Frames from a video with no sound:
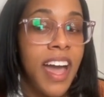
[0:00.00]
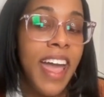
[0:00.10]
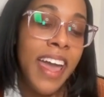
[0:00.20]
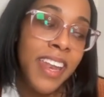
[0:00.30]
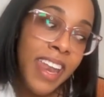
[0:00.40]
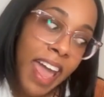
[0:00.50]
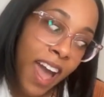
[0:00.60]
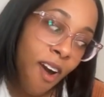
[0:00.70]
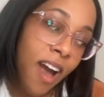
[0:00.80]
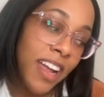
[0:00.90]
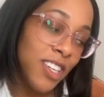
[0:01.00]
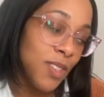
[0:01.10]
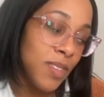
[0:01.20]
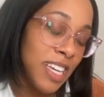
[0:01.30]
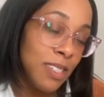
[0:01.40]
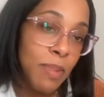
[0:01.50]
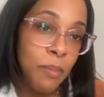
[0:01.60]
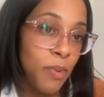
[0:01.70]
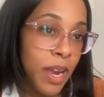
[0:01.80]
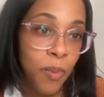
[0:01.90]
And now I just realized my
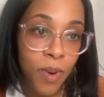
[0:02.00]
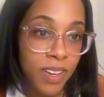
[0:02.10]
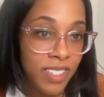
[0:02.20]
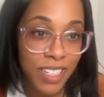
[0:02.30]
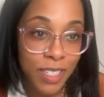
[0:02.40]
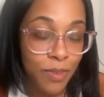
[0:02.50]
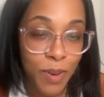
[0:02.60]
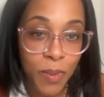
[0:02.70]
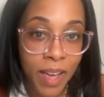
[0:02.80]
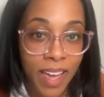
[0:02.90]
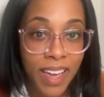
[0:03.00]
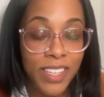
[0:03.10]
brain works in a different way.